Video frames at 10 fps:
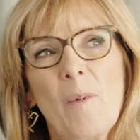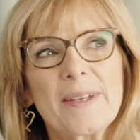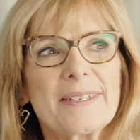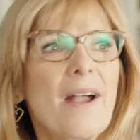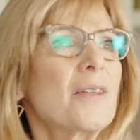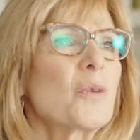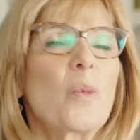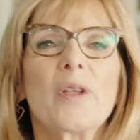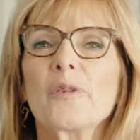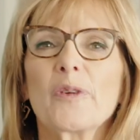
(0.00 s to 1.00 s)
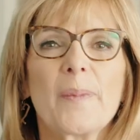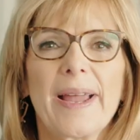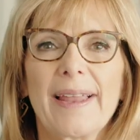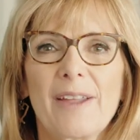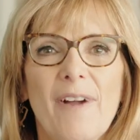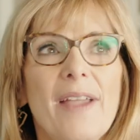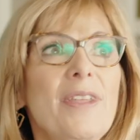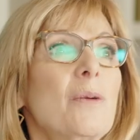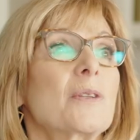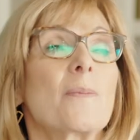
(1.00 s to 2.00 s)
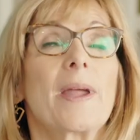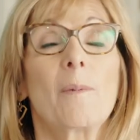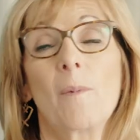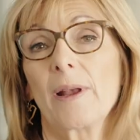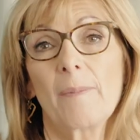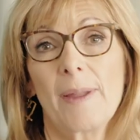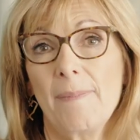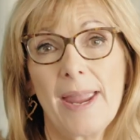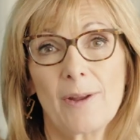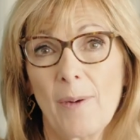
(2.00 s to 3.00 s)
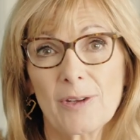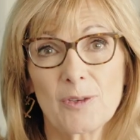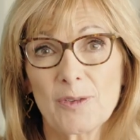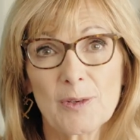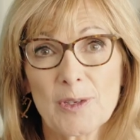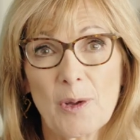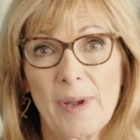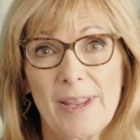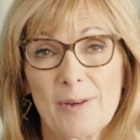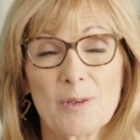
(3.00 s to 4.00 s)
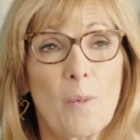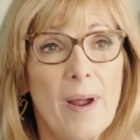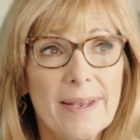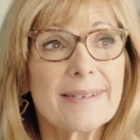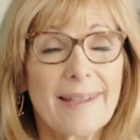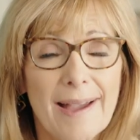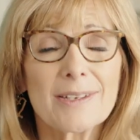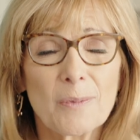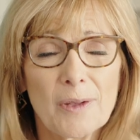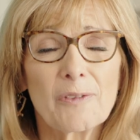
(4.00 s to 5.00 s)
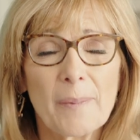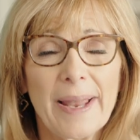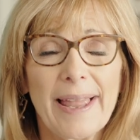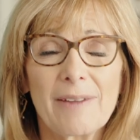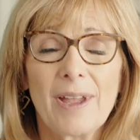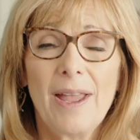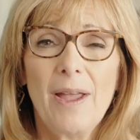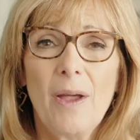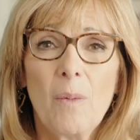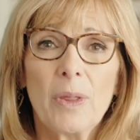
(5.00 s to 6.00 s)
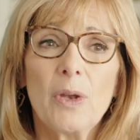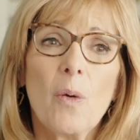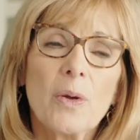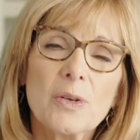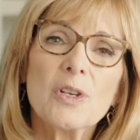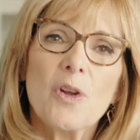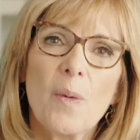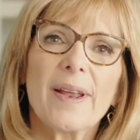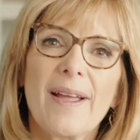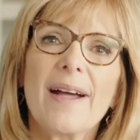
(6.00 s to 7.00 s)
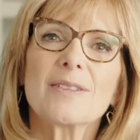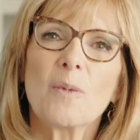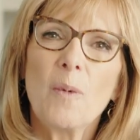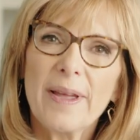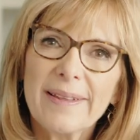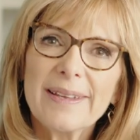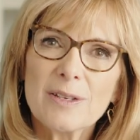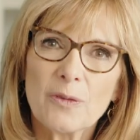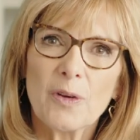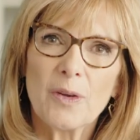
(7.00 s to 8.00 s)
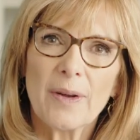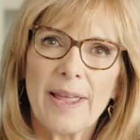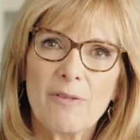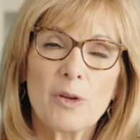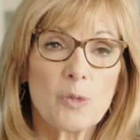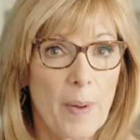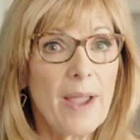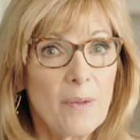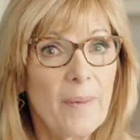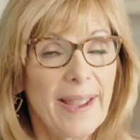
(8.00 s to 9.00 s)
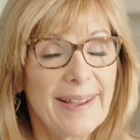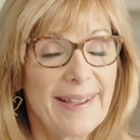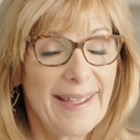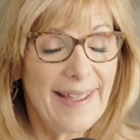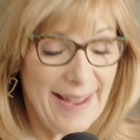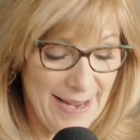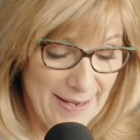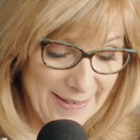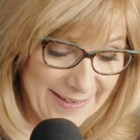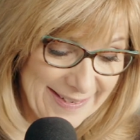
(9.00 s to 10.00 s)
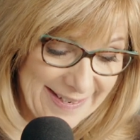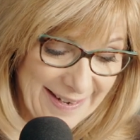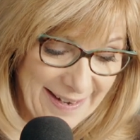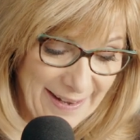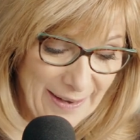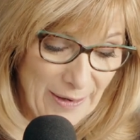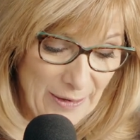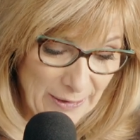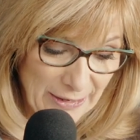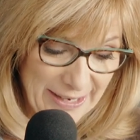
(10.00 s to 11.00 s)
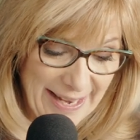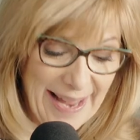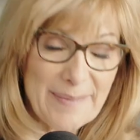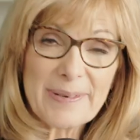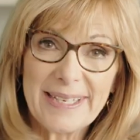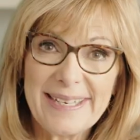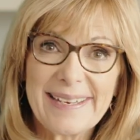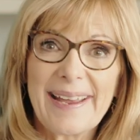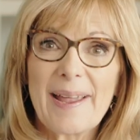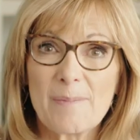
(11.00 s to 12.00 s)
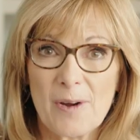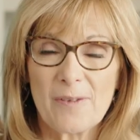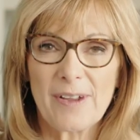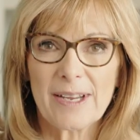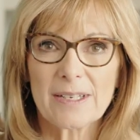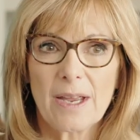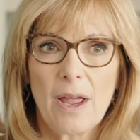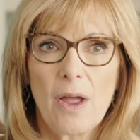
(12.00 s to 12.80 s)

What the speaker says: what's God's will for my life? I think it was one of my main questions for so many years. What is God's will for my life? Well, in order to know what God's will is for your life, which, by the way, is good and pleasing and perfect,